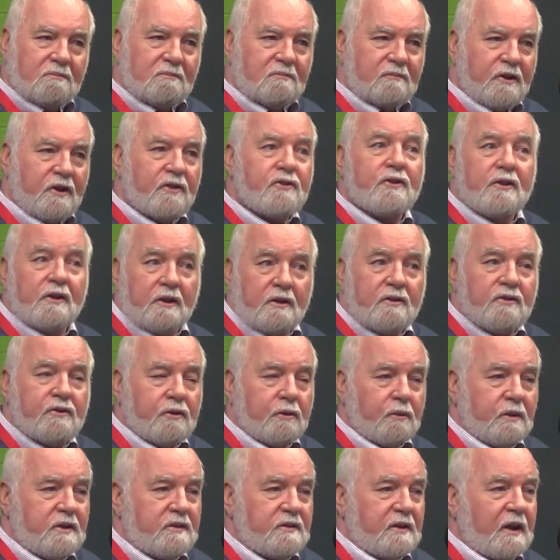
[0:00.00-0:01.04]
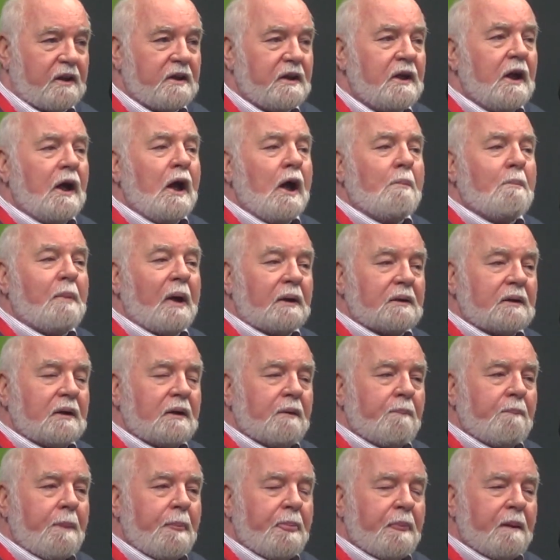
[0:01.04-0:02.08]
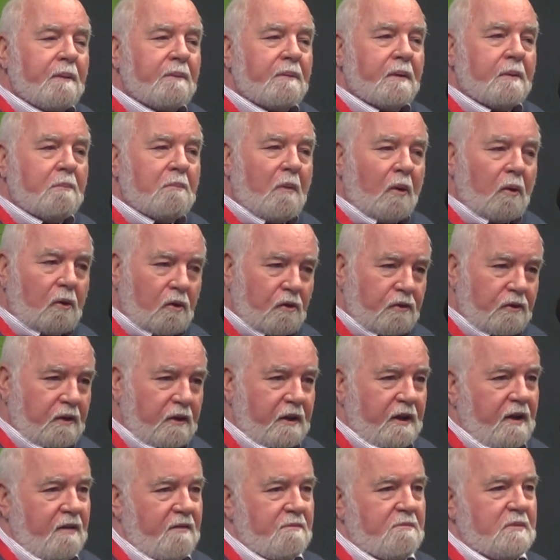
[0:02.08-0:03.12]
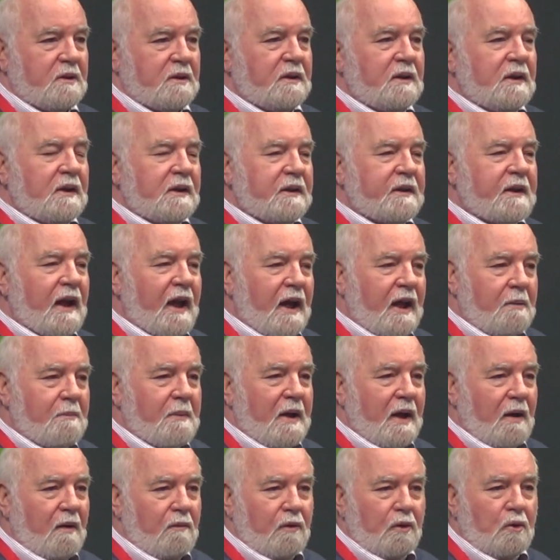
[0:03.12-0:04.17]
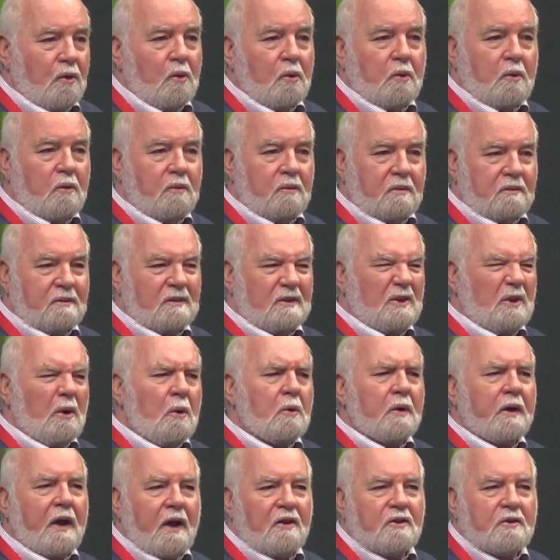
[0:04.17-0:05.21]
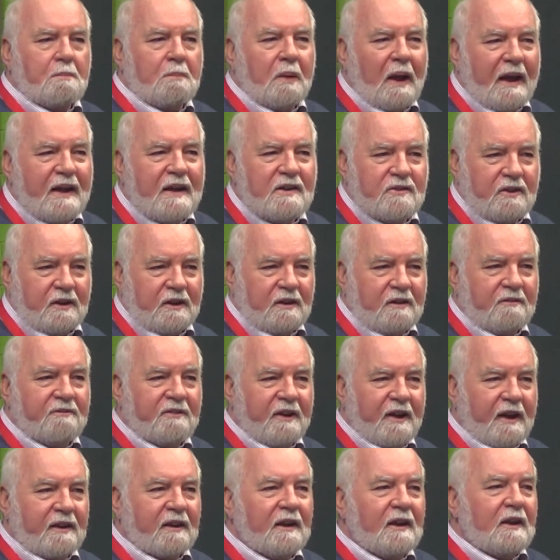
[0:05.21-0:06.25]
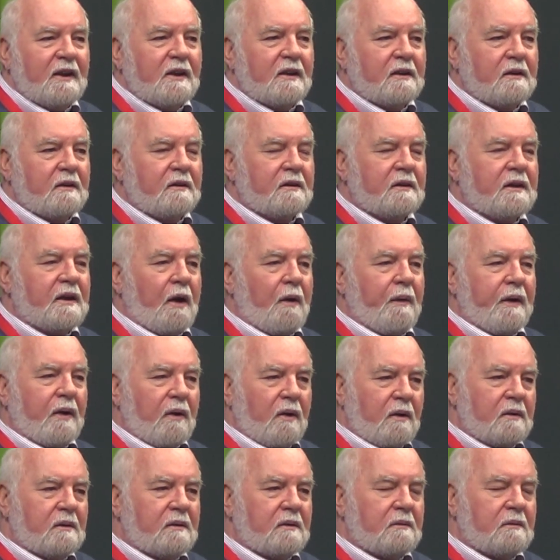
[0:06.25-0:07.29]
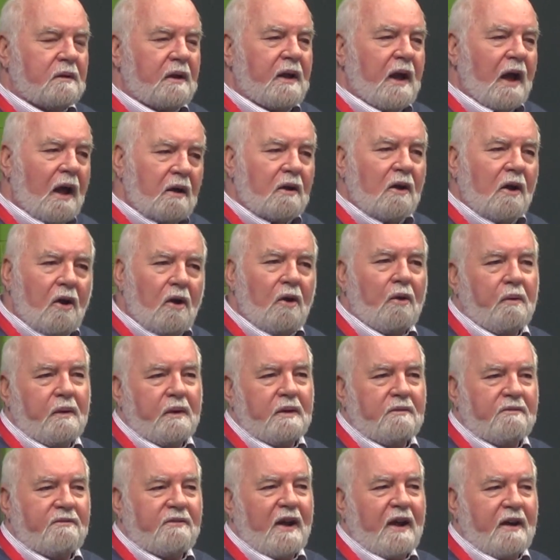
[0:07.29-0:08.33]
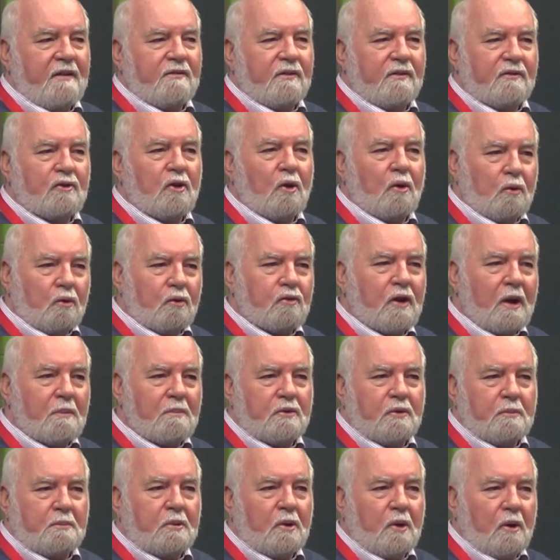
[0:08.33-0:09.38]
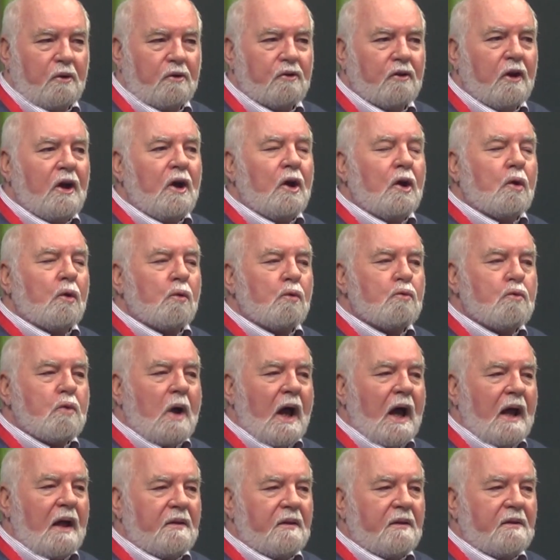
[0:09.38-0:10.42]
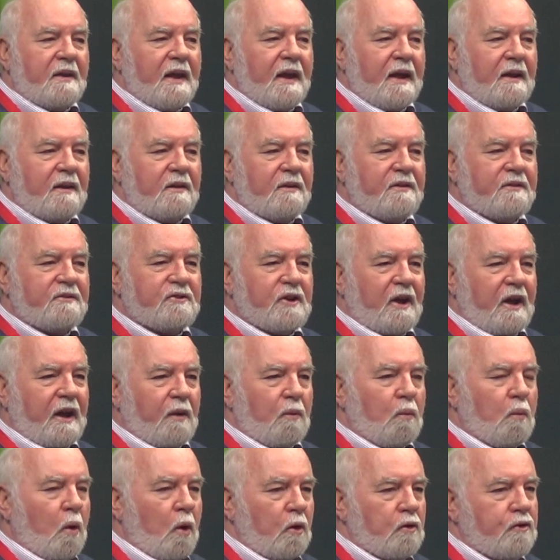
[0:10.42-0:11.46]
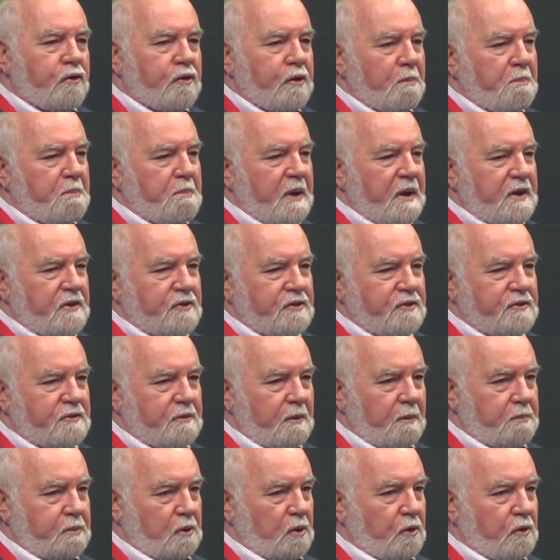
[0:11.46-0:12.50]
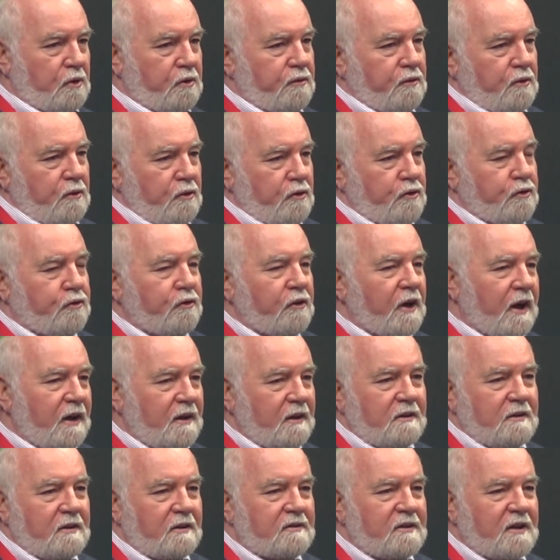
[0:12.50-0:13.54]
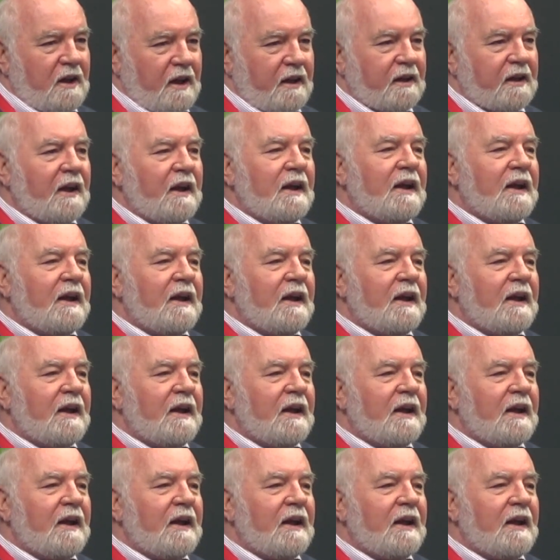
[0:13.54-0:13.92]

dissonance, shall we say. But the Morrison government came out with all guns blazing, in effect, going gung-ho in favour of Donald Trump's approach rather than saying what's the best approach for Australia to take.